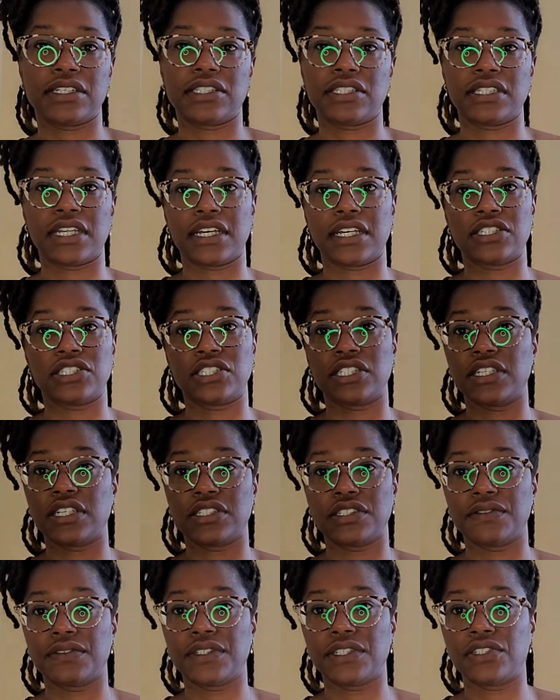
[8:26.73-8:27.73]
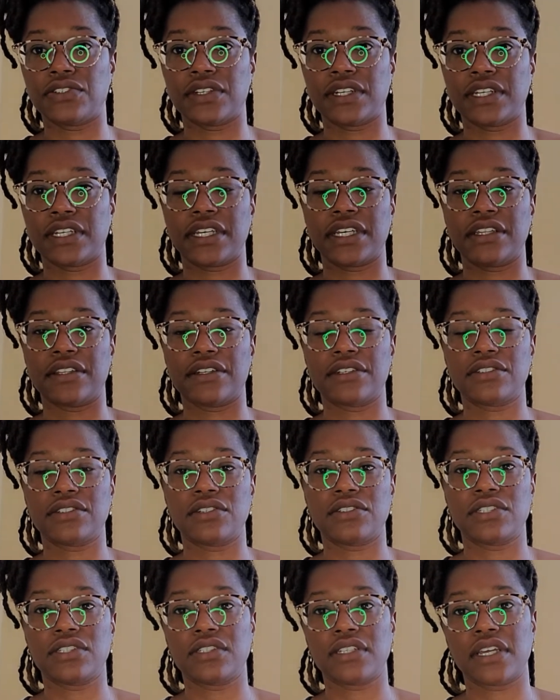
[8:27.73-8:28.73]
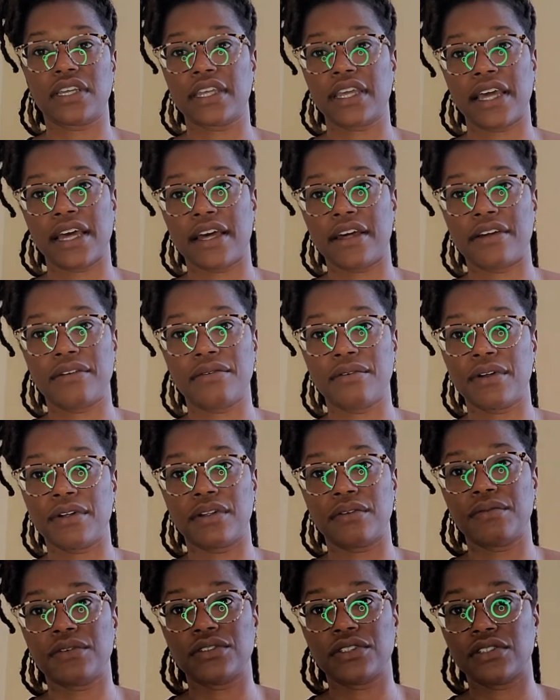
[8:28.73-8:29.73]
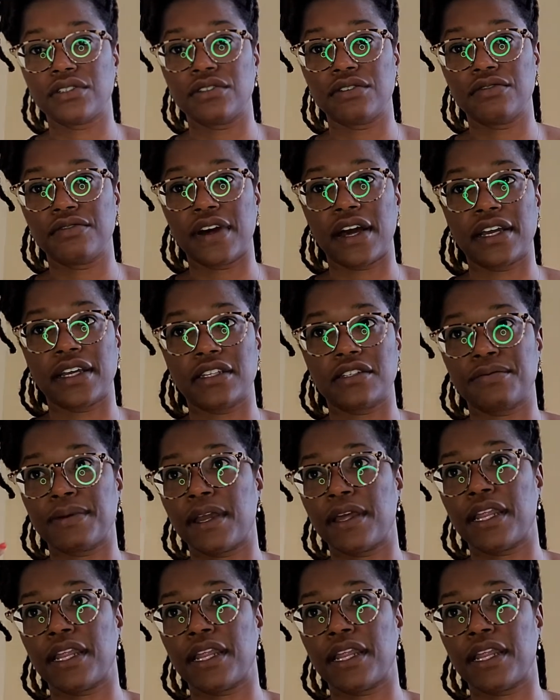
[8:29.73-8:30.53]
She's like, because she doesn't really drink either, so she's like, yeah, well, we'll just do vodka and Sprite.